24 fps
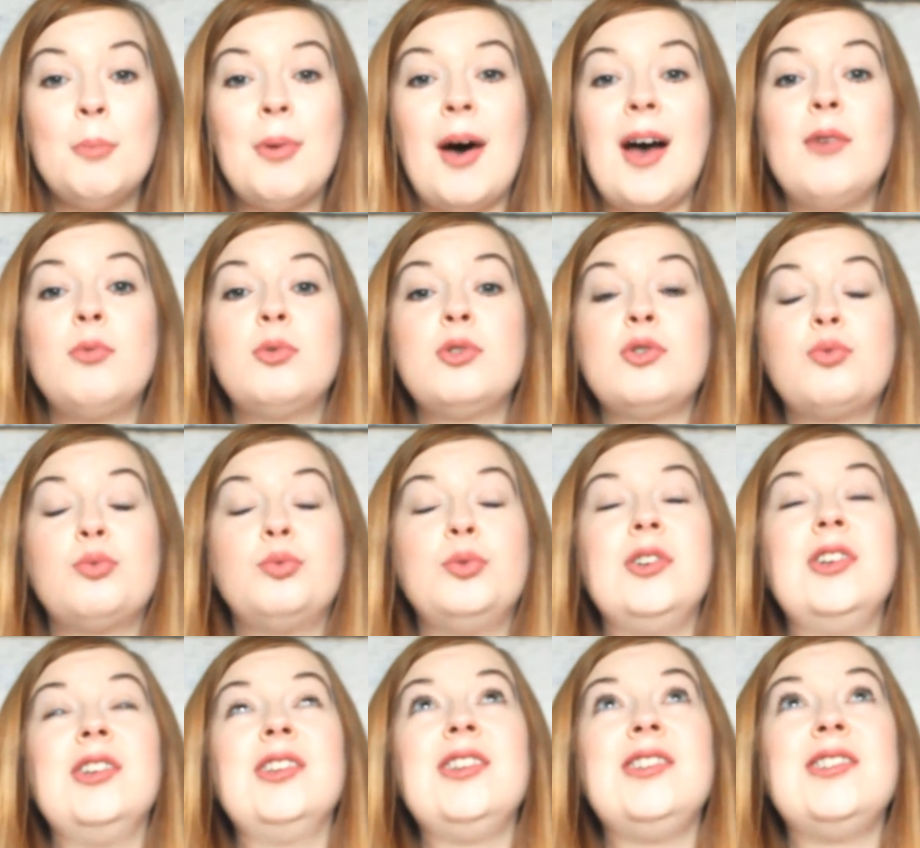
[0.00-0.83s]
but I was
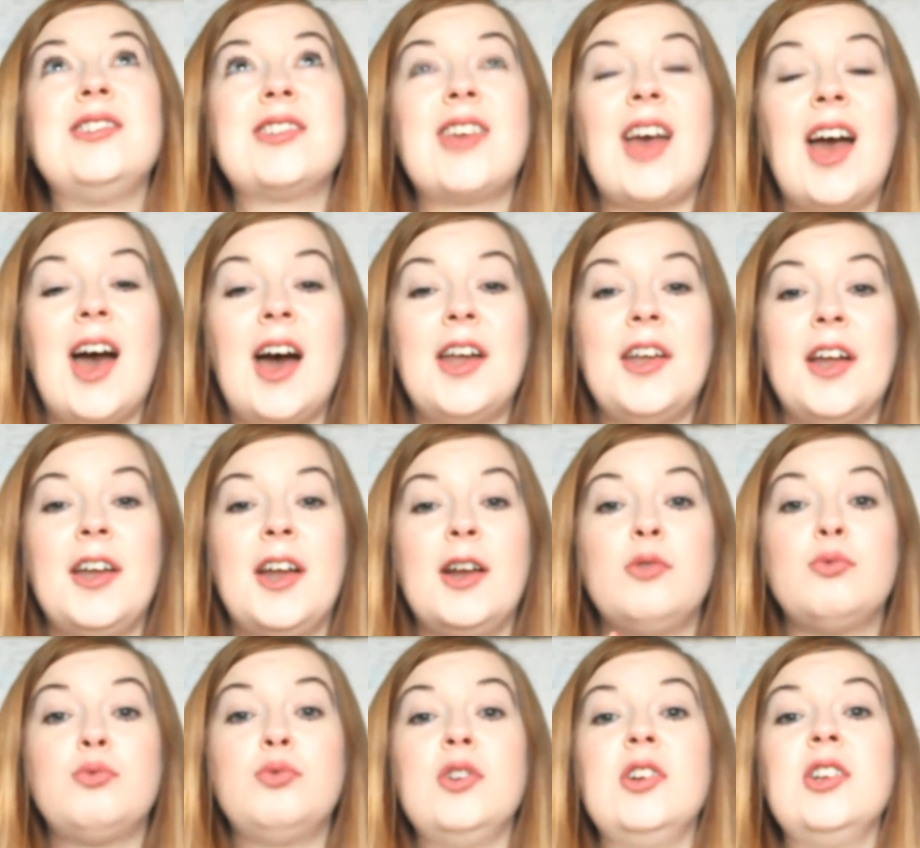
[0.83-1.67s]
really scared
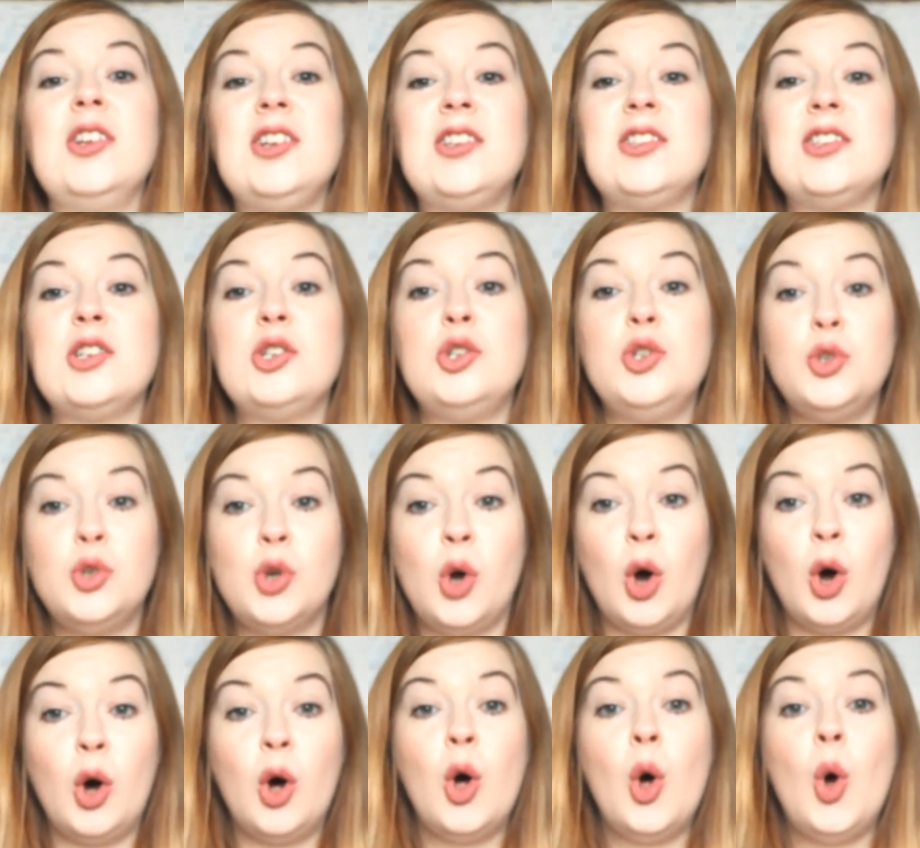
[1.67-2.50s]
and I really did
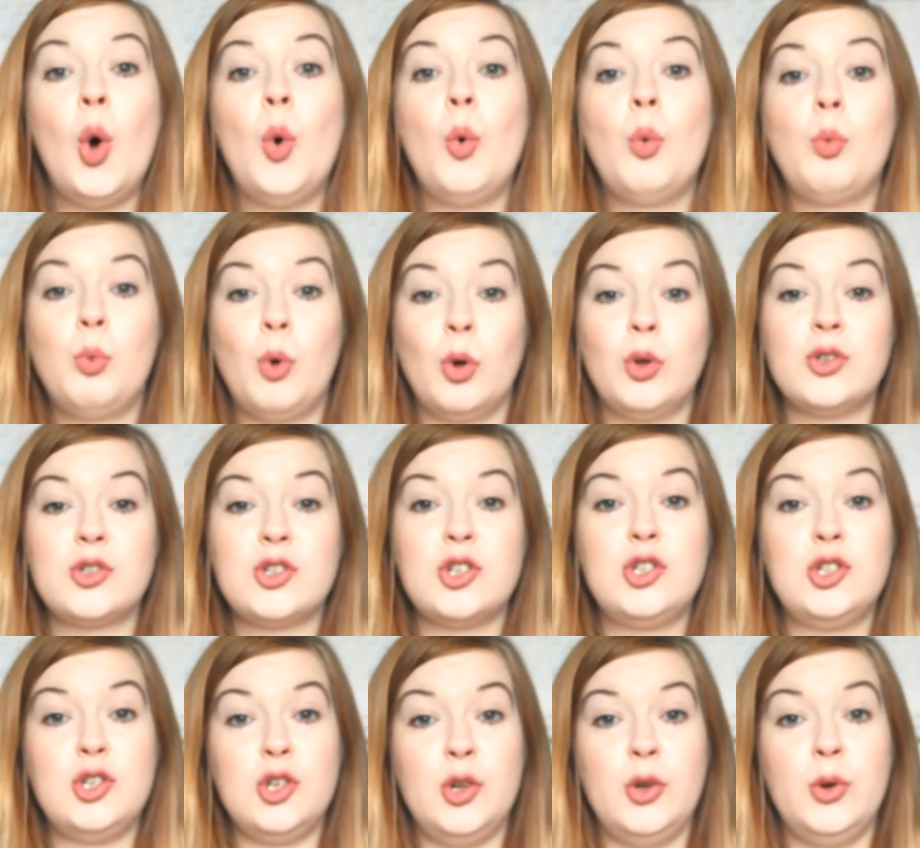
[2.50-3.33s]
not want
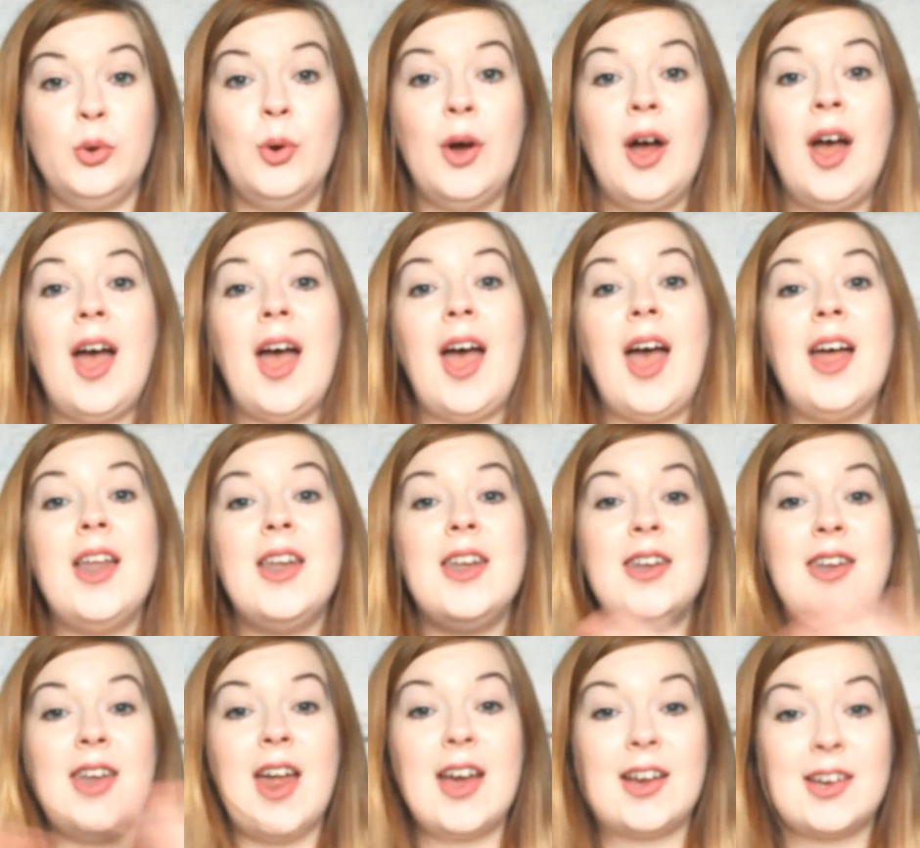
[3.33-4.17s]
to do a
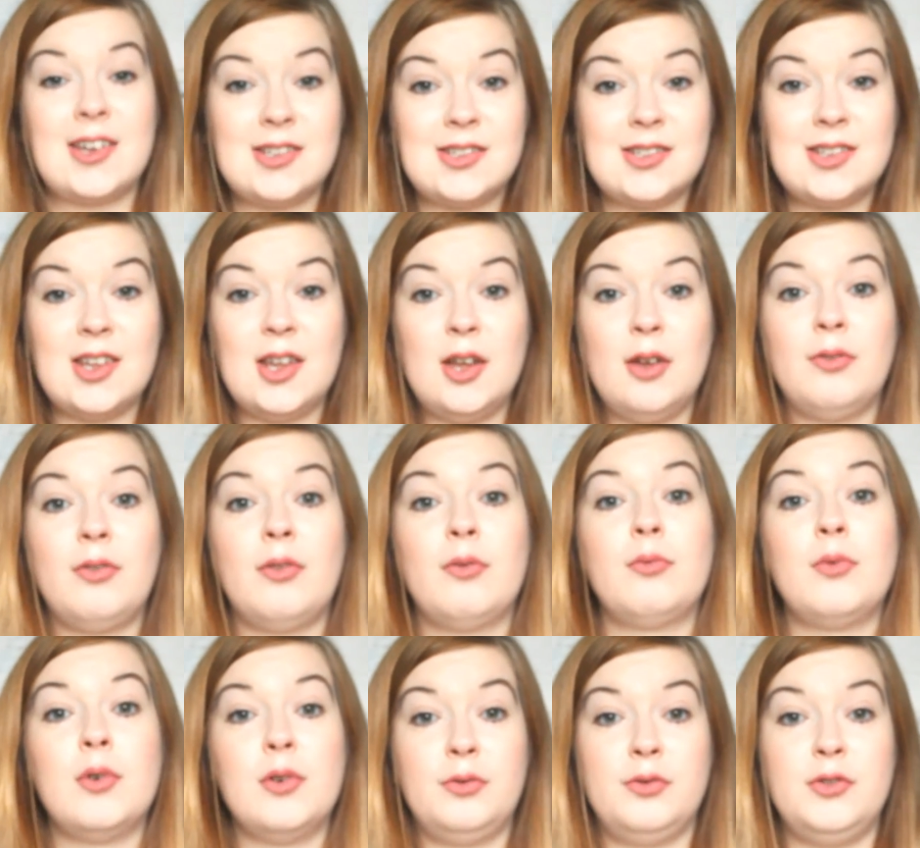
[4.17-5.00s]

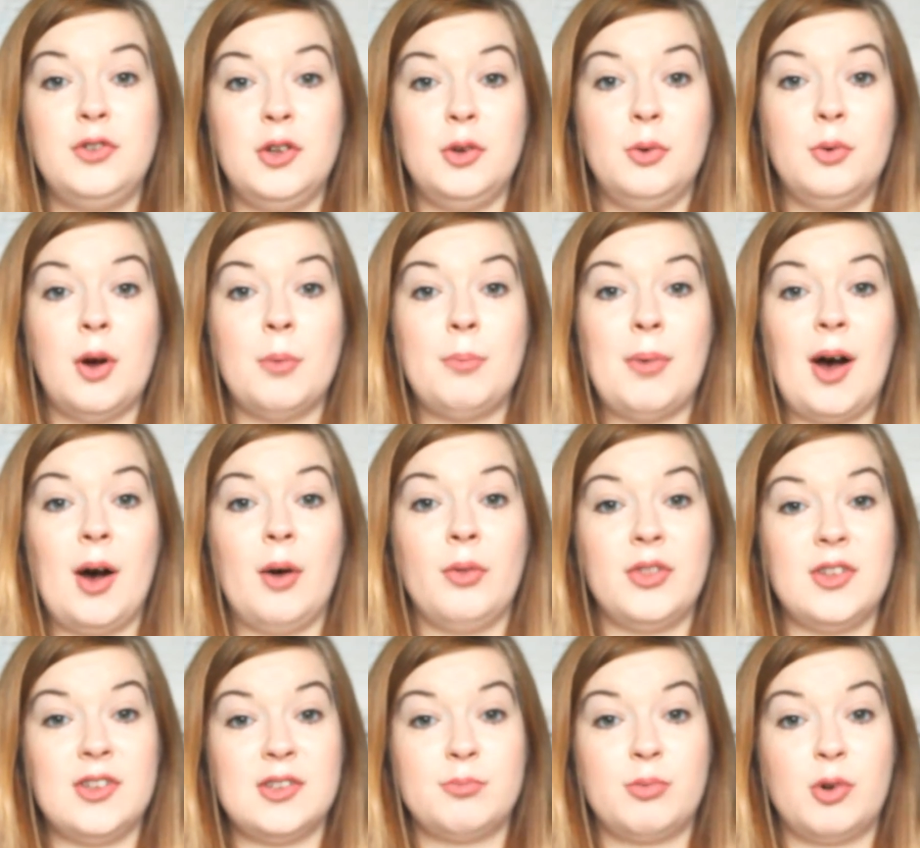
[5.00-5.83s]
negative review
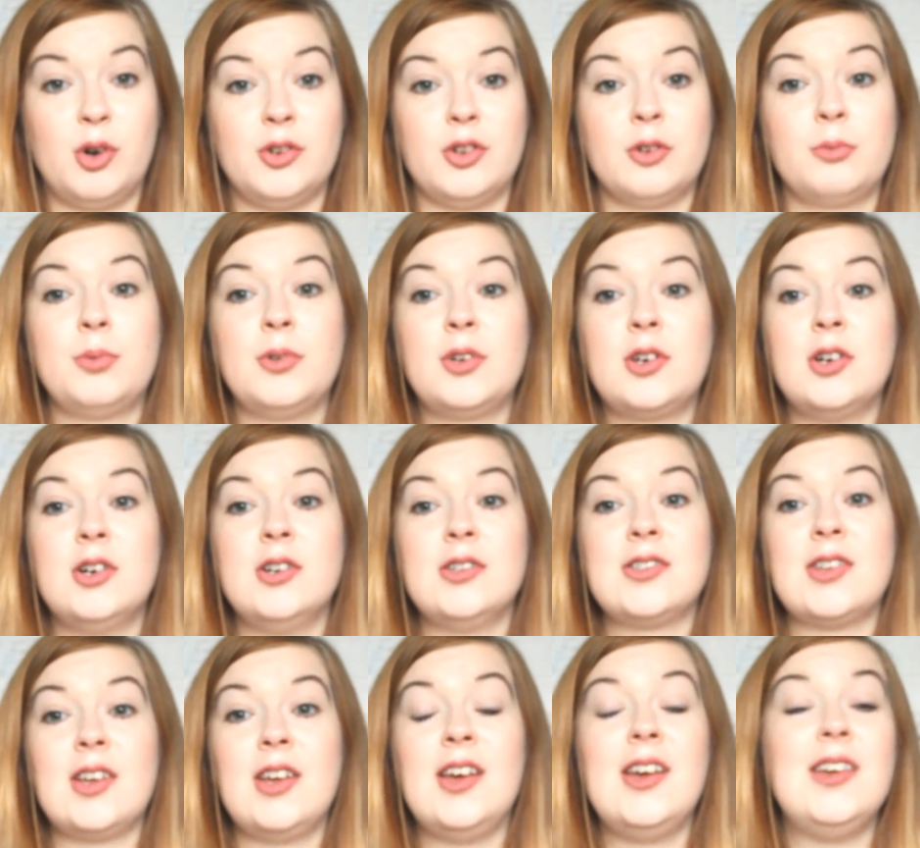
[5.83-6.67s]
about this product
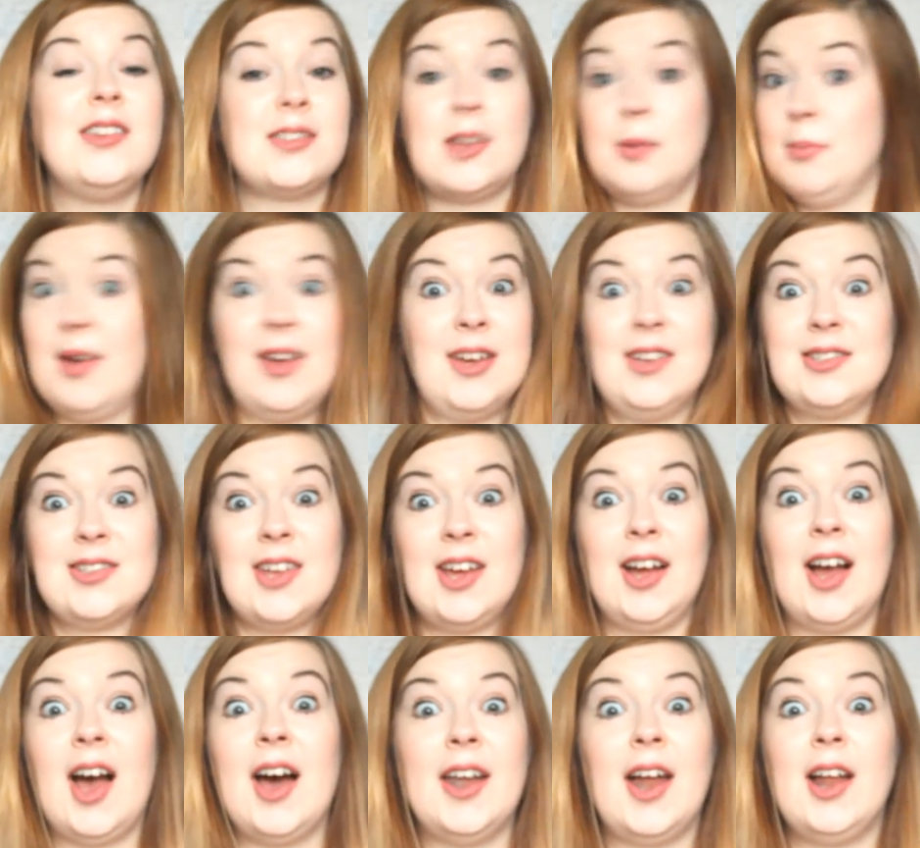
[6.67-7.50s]
because it's
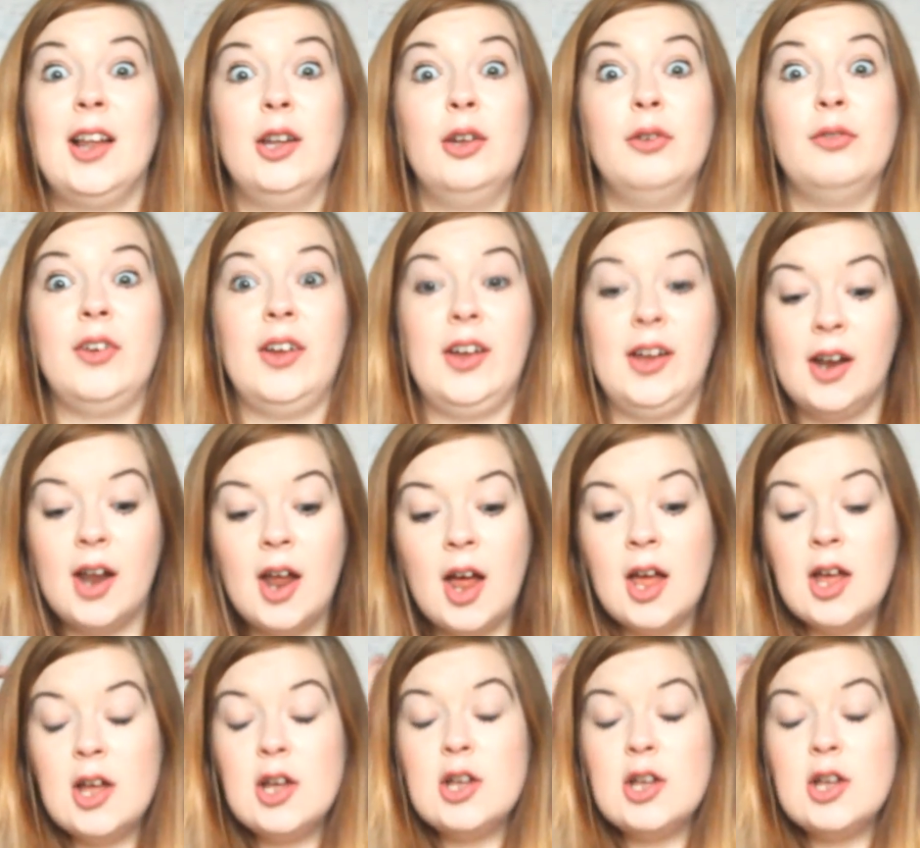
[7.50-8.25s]
amazing and I love it.